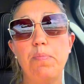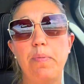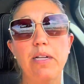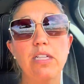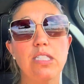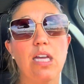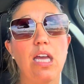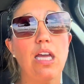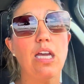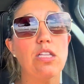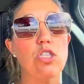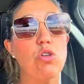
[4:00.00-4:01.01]
building.
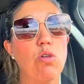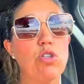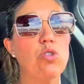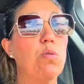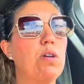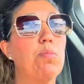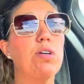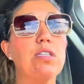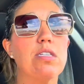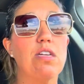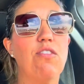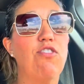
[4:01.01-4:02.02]
And so I just want to bring
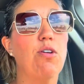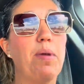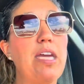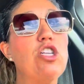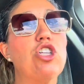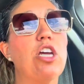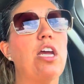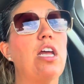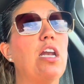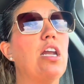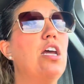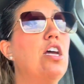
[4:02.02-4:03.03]
this
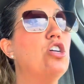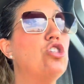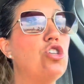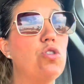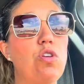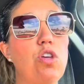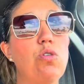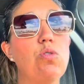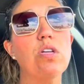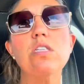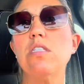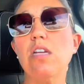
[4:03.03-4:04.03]
information to you,
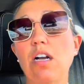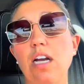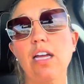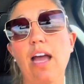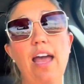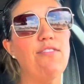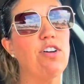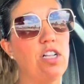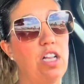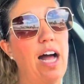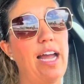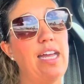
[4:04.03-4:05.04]
considering I have a
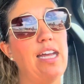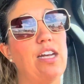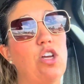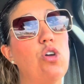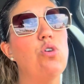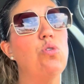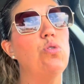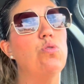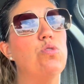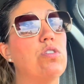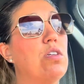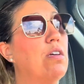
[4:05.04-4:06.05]
client
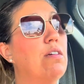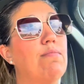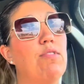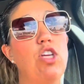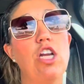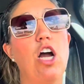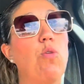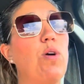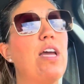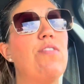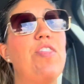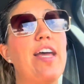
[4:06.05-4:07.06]
who's, you know,
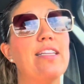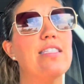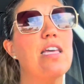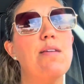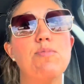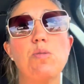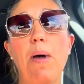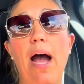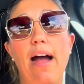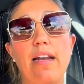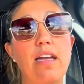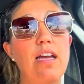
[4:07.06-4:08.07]
in that same
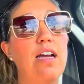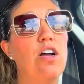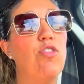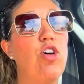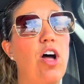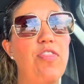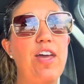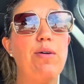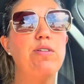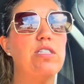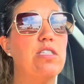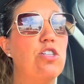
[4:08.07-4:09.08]
spot, thought that
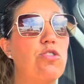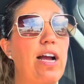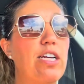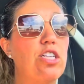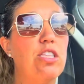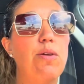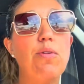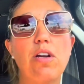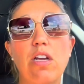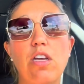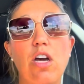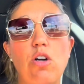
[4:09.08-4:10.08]
was the direction they were going
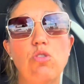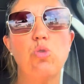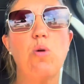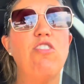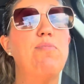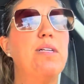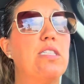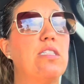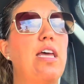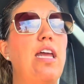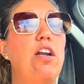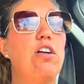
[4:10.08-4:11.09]
to go. 12 months
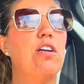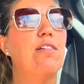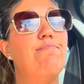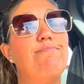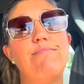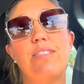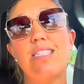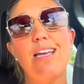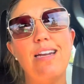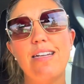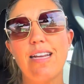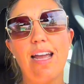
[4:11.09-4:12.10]
later,
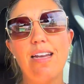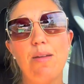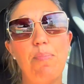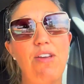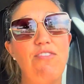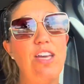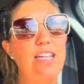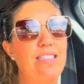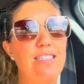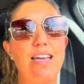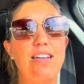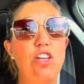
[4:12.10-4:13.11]
decided to kind of pivot and
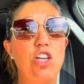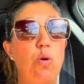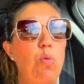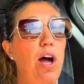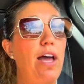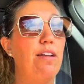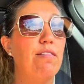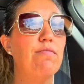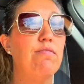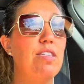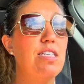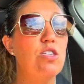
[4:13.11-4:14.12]
said, you know what,
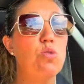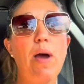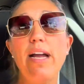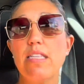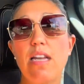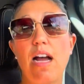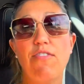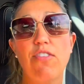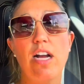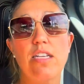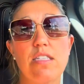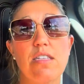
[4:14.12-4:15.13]
this is why it's not for
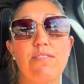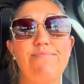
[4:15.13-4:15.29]
us.